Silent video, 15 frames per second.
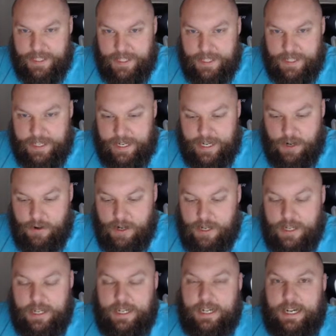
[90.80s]
Now,
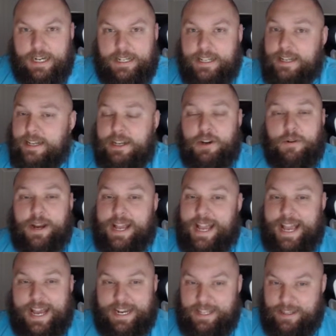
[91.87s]
I didn't know
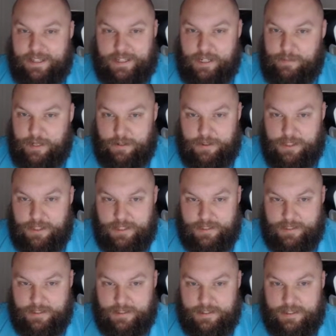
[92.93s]
anything about
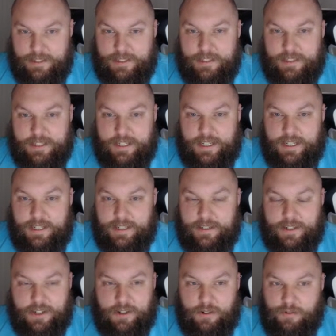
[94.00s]
this. I didn't
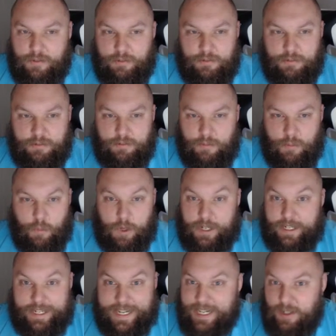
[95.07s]
know what a
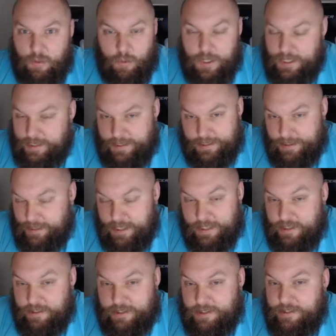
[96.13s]
deck was.
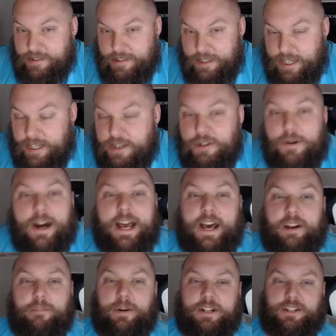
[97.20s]
I knew I had a
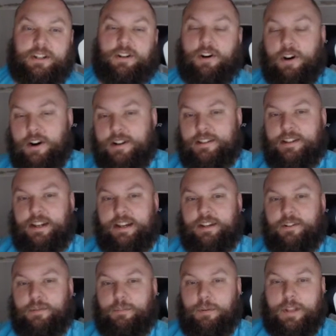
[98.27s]
bunch of cards and I
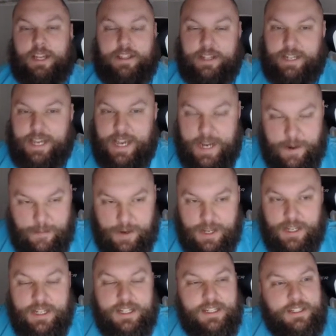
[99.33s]
could play the game.
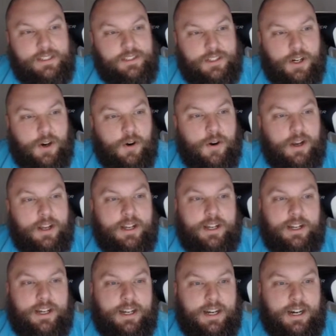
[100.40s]
So
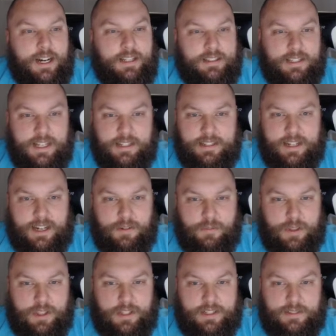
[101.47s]
I sat down
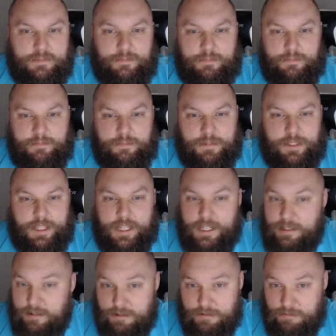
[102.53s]
with these
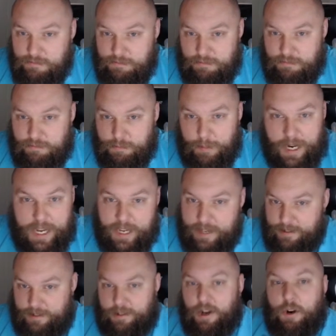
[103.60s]
kids,
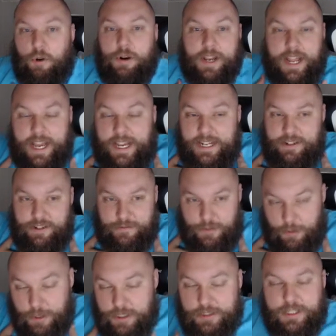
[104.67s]
my own age, of course,